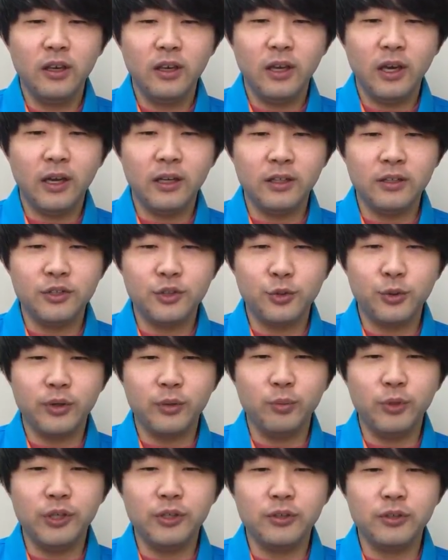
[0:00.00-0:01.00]
and enjoy a
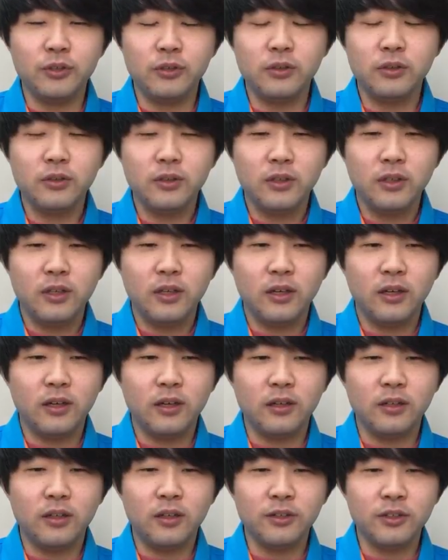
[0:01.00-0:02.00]
meal
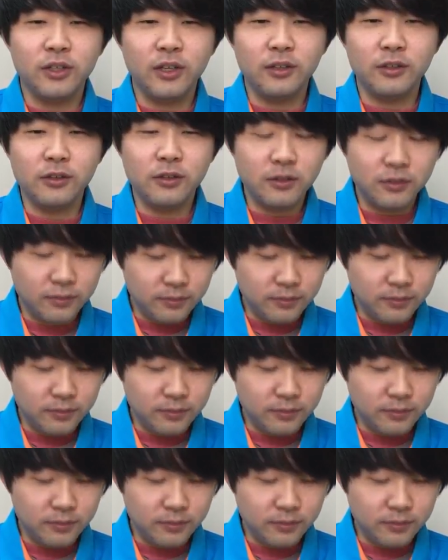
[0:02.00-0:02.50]
all together.